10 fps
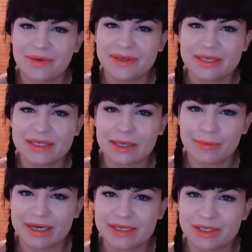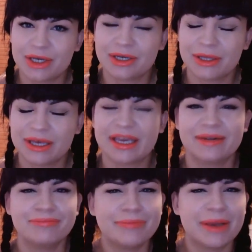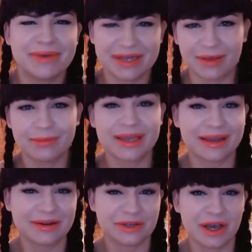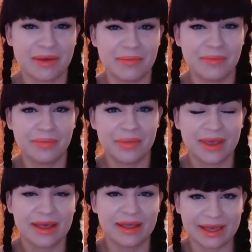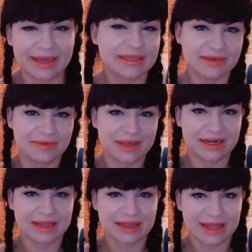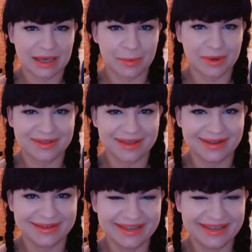you see somebody struggling and maybe tell them to get a job, like as if they didn't think about that.